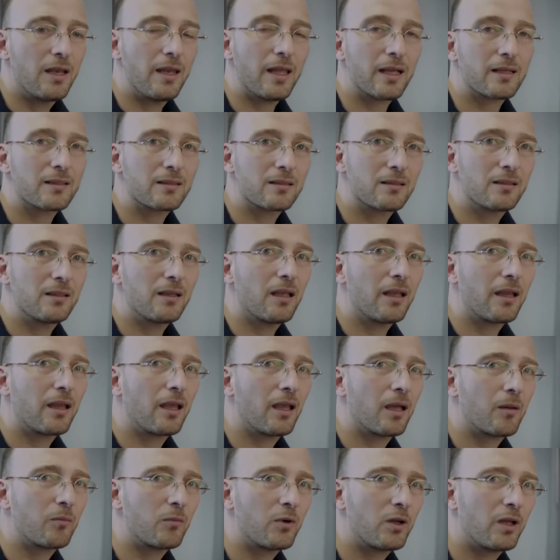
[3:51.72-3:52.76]
Next, the
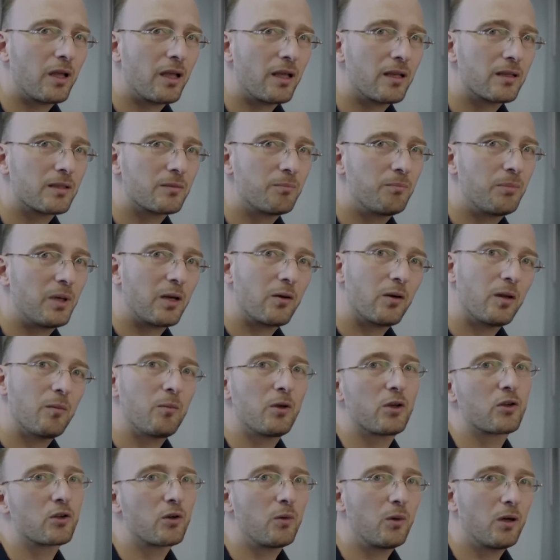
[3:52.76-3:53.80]
camera has better
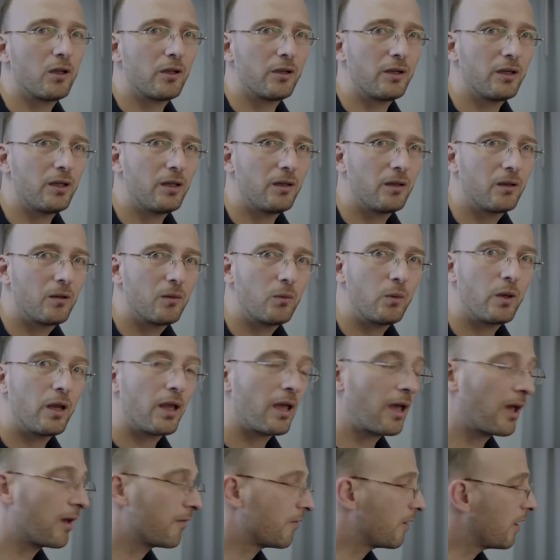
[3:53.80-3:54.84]
image quality. We
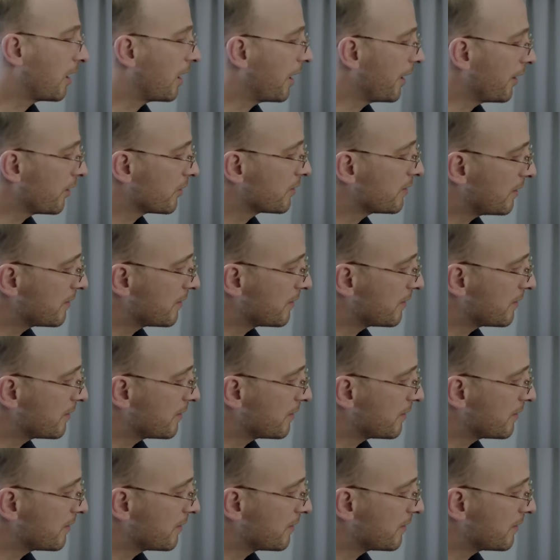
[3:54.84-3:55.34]
have a higher